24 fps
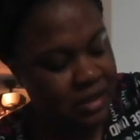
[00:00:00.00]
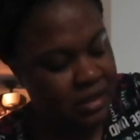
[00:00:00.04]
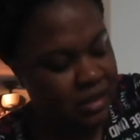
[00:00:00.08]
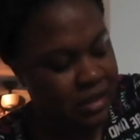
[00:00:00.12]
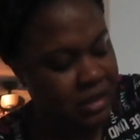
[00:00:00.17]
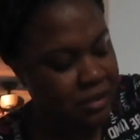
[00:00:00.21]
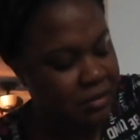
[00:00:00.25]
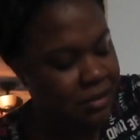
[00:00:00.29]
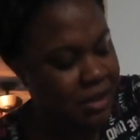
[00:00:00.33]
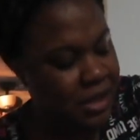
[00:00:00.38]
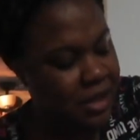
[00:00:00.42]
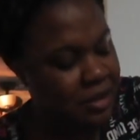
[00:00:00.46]

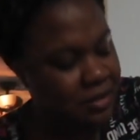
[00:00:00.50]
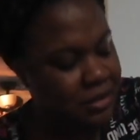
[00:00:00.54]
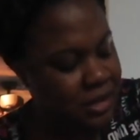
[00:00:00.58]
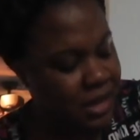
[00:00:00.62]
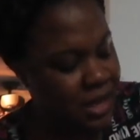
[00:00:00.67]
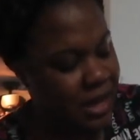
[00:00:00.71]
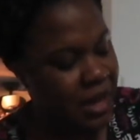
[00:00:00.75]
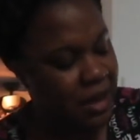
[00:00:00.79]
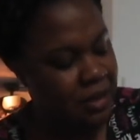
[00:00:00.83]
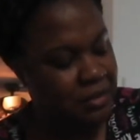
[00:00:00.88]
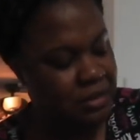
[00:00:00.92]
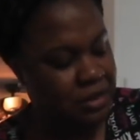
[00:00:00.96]
sometimes
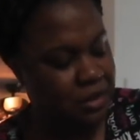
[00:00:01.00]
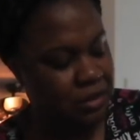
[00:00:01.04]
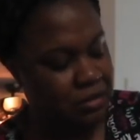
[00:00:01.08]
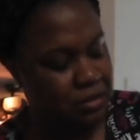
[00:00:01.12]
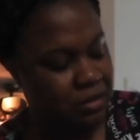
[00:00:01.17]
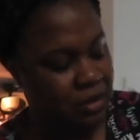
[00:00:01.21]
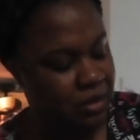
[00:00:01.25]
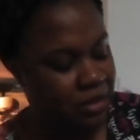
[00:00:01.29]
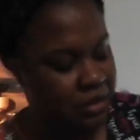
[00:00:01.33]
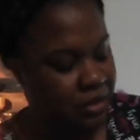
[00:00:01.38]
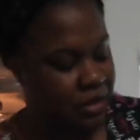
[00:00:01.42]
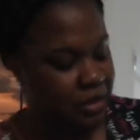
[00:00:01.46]
I have to
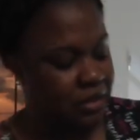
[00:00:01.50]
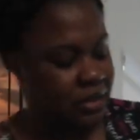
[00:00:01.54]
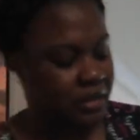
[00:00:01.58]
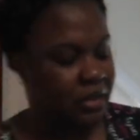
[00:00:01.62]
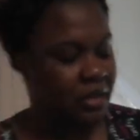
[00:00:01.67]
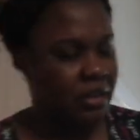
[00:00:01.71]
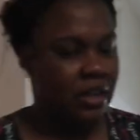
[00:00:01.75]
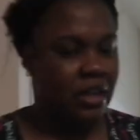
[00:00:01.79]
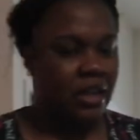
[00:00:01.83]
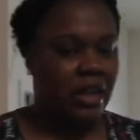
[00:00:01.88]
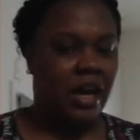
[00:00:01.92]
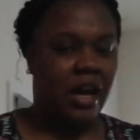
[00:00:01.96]

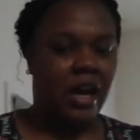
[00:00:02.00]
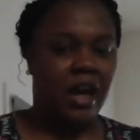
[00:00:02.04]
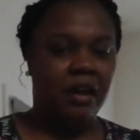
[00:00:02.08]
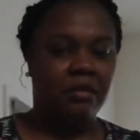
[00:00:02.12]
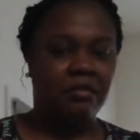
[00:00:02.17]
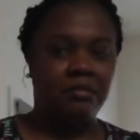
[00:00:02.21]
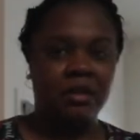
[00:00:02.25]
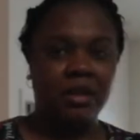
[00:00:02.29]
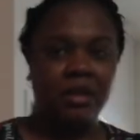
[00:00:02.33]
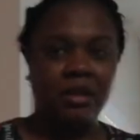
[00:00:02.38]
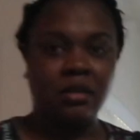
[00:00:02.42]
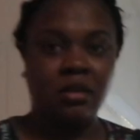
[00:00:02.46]
wonder,
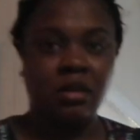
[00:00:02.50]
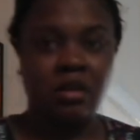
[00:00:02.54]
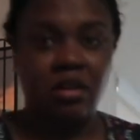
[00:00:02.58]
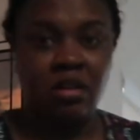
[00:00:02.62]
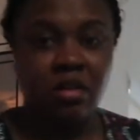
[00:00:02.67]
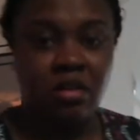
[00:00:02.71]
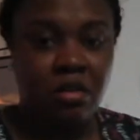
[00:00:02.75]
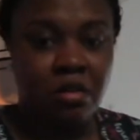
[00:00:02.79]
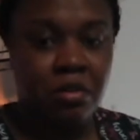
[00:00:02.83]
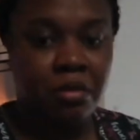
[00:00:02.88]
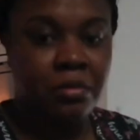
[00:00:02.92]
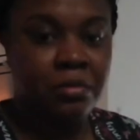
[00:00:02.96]
I've been
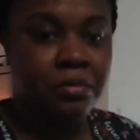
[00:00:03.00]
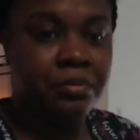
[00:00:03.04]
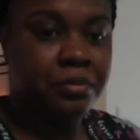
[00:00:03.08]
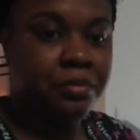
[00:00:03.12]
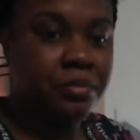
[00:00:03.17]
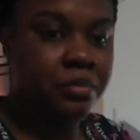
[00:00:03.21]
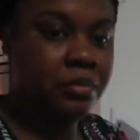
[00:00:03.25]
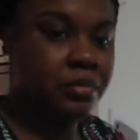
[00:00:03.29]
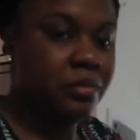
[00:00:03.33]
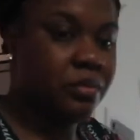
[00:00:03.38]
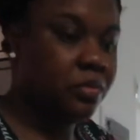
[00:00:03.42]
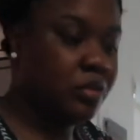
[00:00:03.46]
home
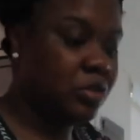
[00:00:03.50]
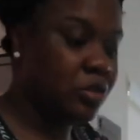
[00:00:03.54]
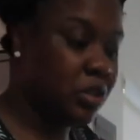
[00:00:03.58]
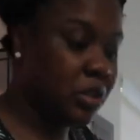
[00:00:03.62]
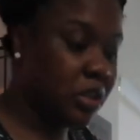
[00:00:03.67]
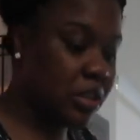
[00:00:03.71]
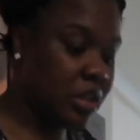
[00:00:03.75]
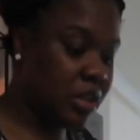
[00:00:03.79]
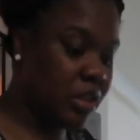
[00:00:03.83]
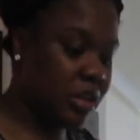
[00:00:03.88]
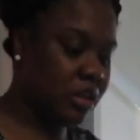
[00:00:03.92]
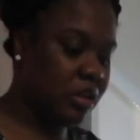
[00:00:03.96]

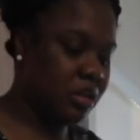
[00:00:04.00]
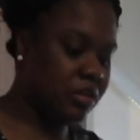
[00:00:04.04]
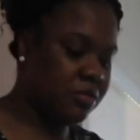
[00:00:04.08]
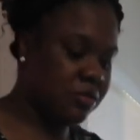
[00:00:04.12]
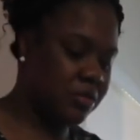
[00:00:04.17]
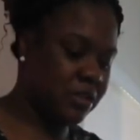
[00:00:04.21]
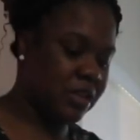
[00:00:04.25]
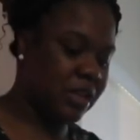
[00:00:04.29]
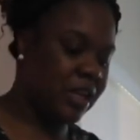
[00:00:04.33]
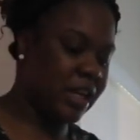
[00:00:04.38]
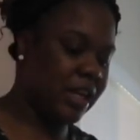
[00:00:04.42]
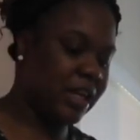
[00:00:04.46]
with her
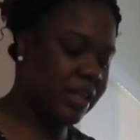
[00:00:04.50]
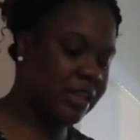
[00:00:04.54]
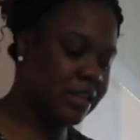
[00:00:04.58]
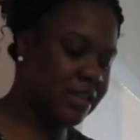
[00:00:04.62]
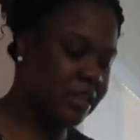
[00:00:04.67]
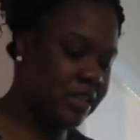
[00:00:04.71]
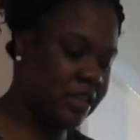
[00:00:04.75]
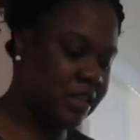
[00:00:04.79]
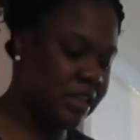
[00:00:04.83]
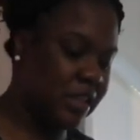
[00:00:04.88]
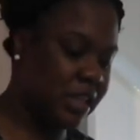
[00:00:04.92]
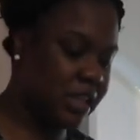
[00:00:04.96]
for like
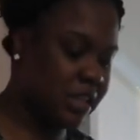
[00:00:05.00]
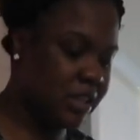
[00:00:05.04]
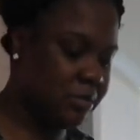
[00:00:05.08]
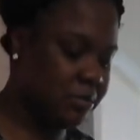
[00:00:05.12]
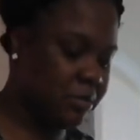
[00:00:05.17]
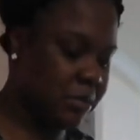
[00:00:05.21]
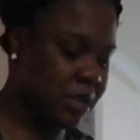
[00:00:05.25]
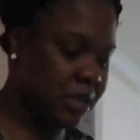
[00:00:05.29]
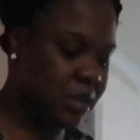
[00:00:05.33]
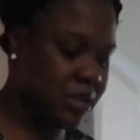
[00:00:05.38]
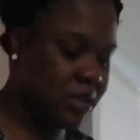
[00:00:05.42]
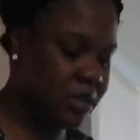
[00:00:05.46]
six
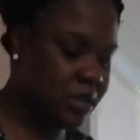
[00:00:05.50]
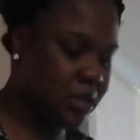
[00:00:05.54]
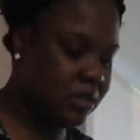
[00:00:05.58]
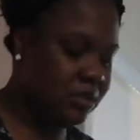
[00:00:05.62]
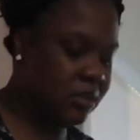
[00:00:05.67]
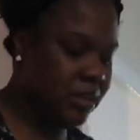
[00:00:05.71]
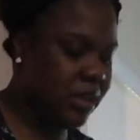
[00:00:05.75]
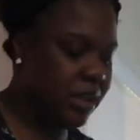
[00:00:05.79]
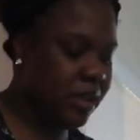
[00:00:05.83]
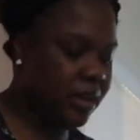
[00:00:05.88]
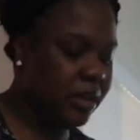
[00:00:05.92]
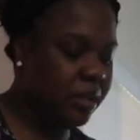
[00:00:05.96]
months,
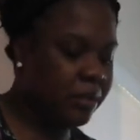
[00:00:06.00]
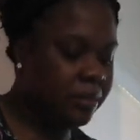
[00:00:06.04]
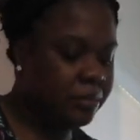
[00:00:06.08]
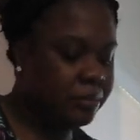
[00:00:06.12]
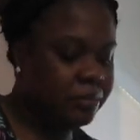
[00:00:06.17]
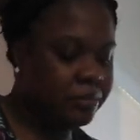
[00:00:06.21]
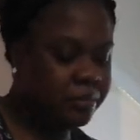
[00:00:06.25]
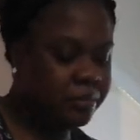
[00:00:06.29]
right?